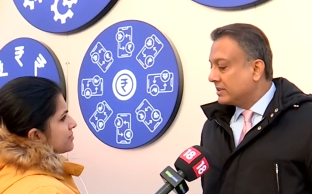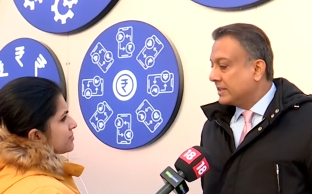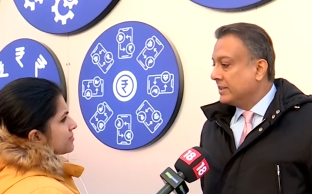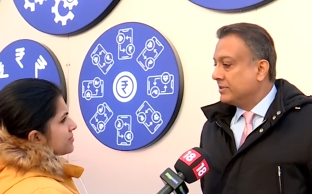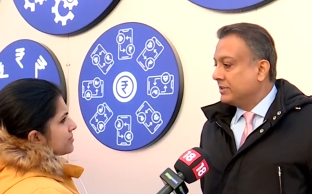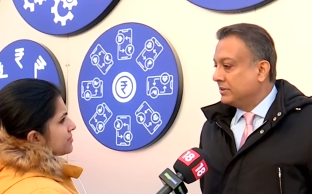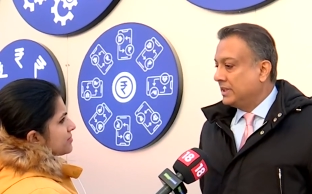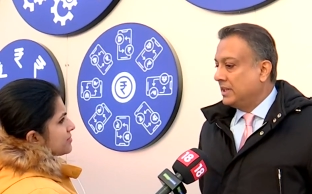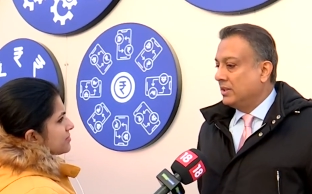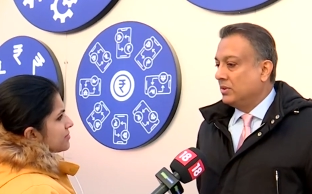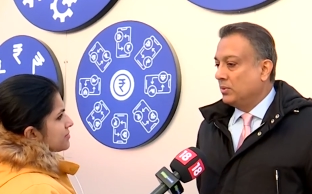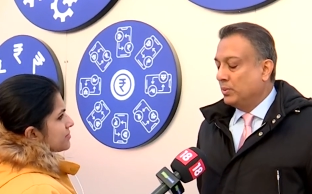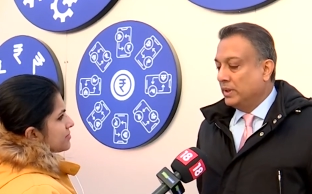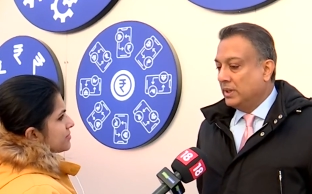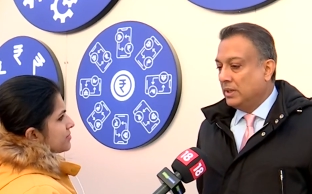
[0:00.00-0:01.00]
Speaker 1: various
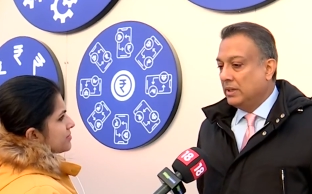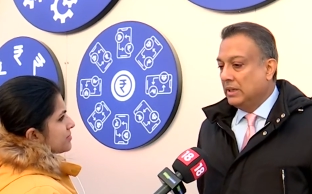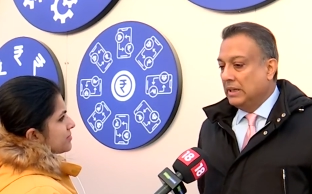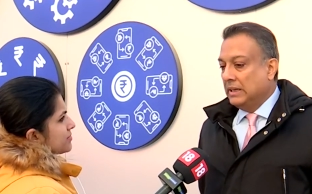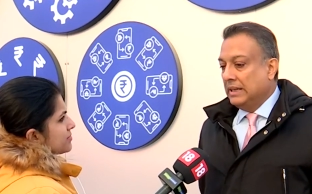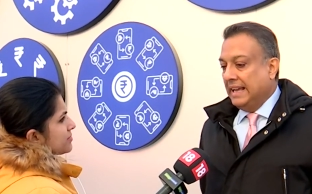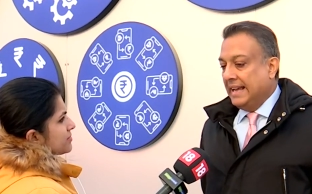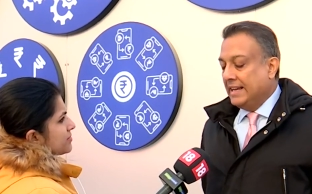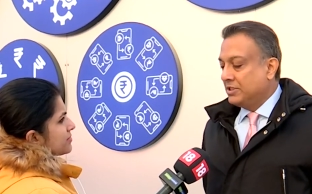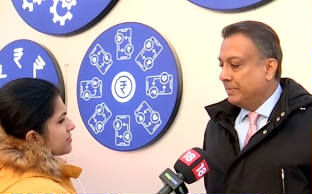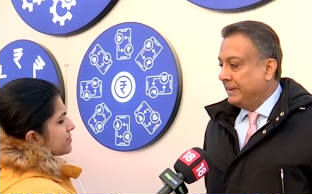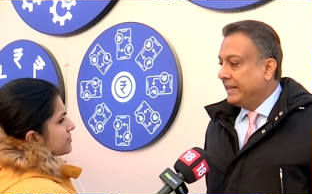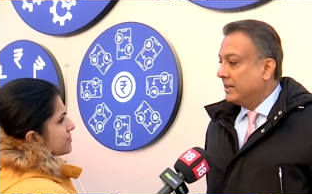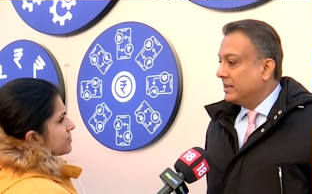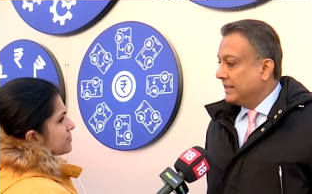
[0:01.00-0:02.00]
countries around the world
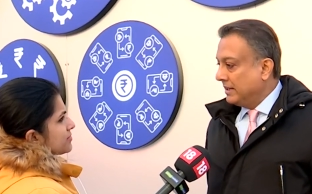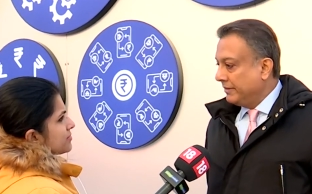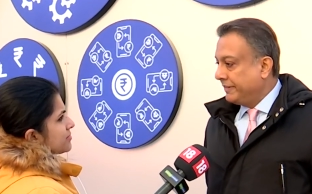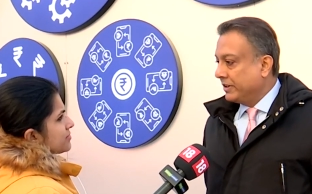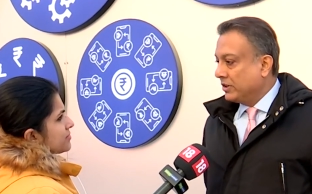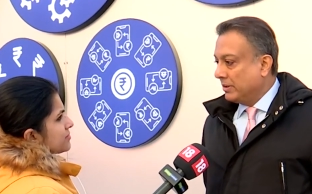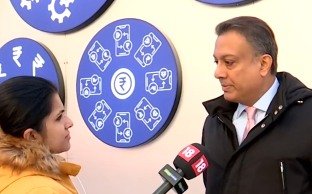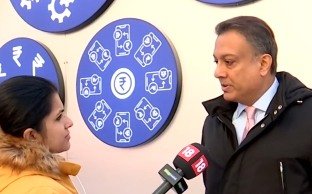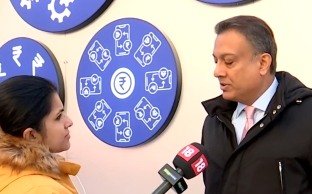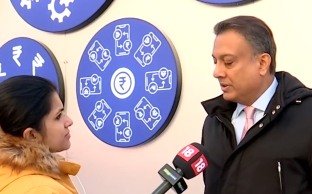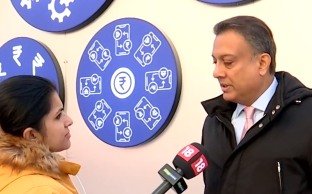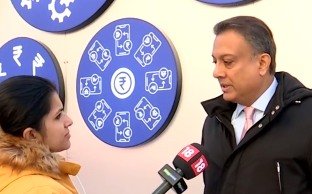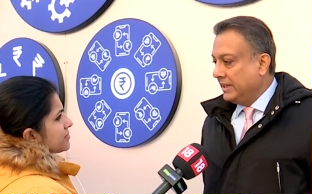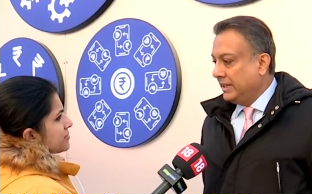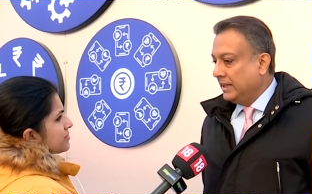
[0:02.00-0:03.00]
as being a terrific
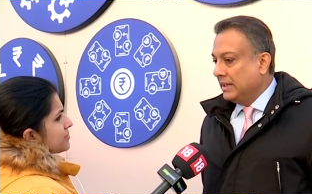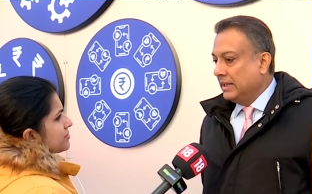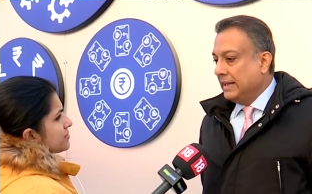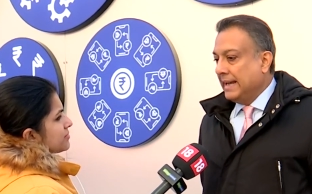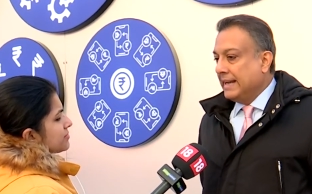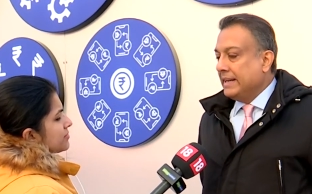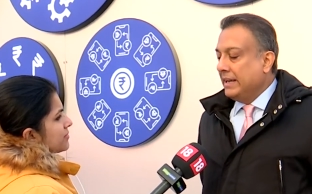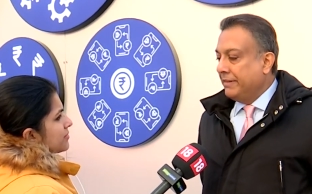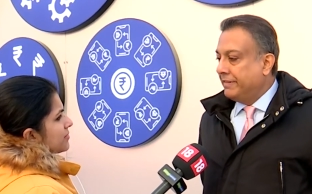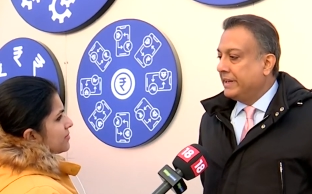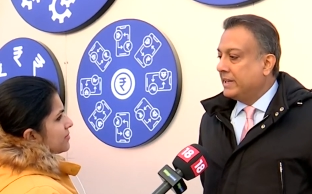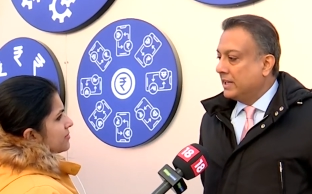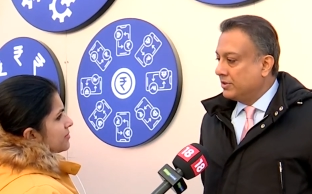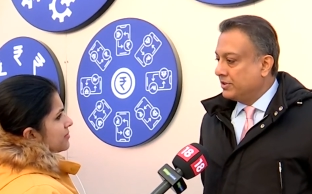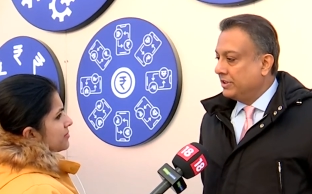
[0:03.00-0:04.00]
opportunity.
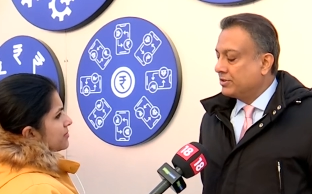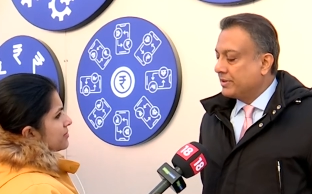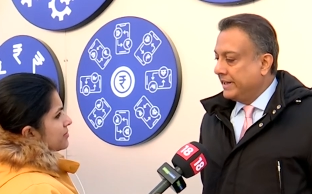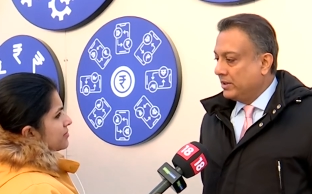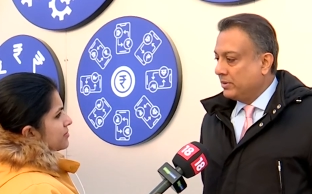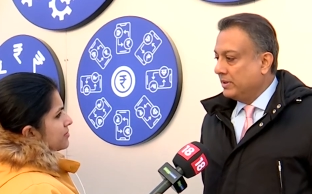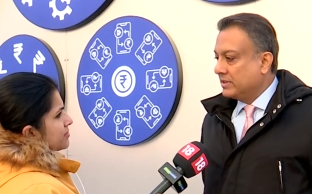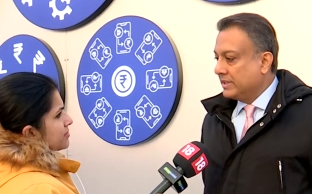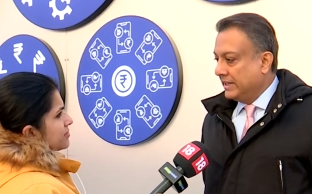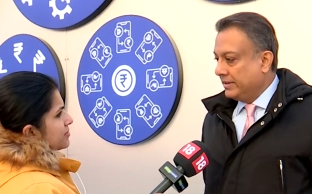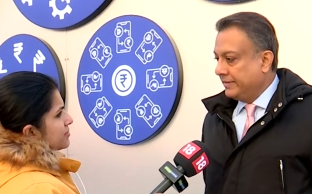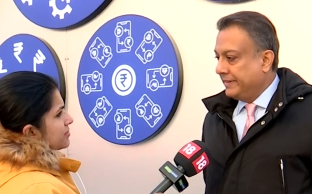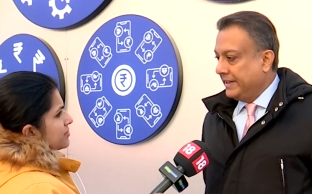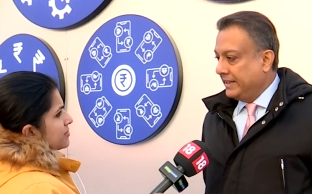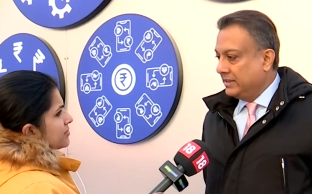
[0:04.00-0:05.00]
And every country is trying to
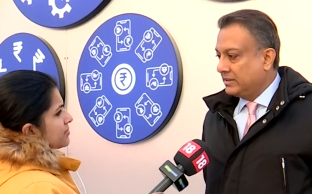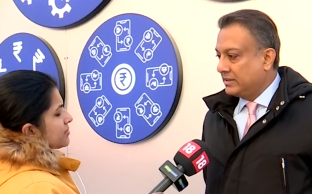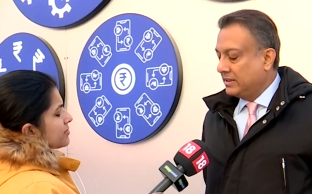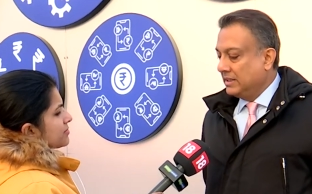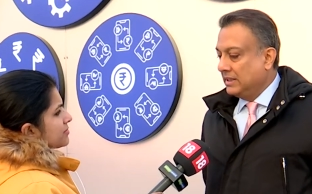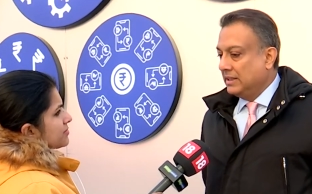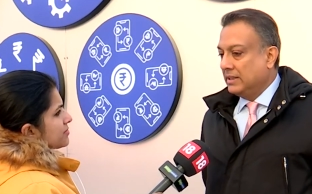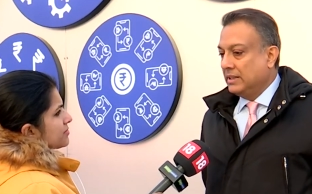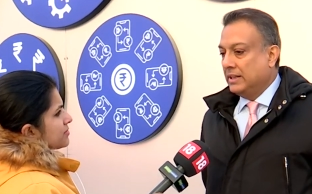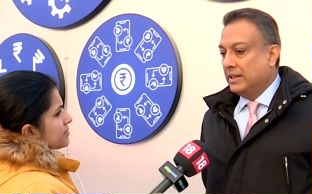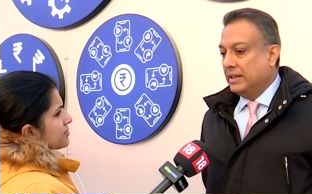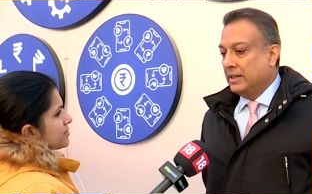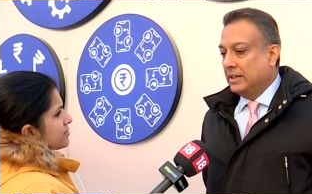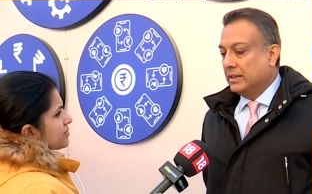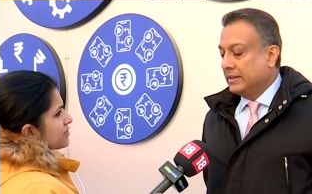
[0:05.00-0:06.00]
incentivize
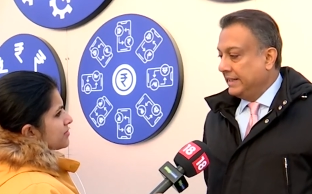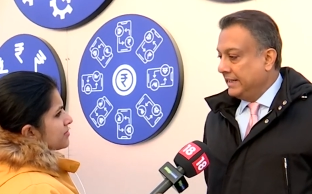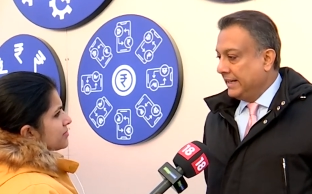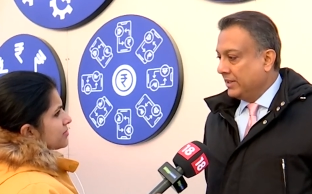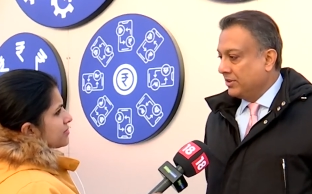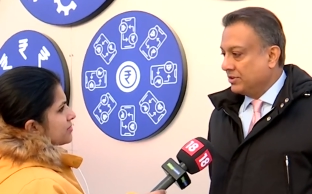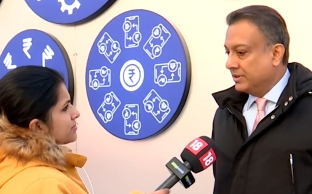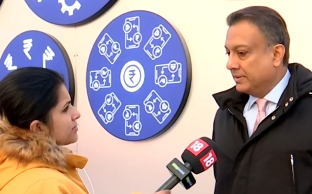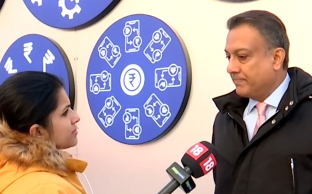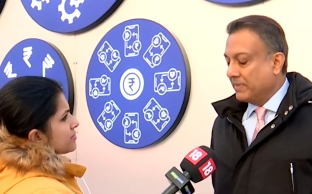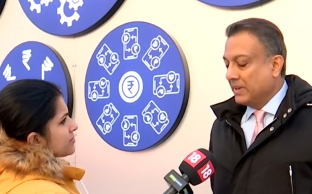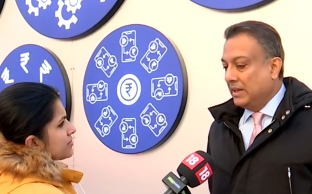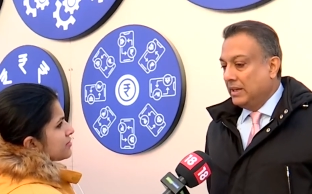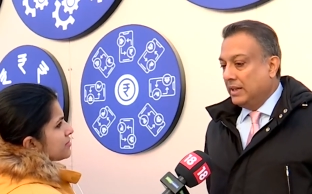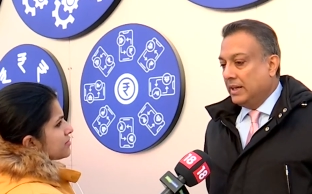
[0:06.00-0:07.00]
green
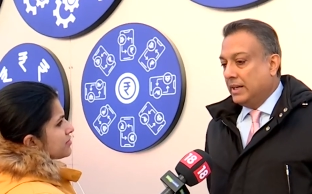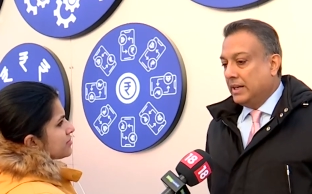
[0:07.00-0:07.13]
hydrogen.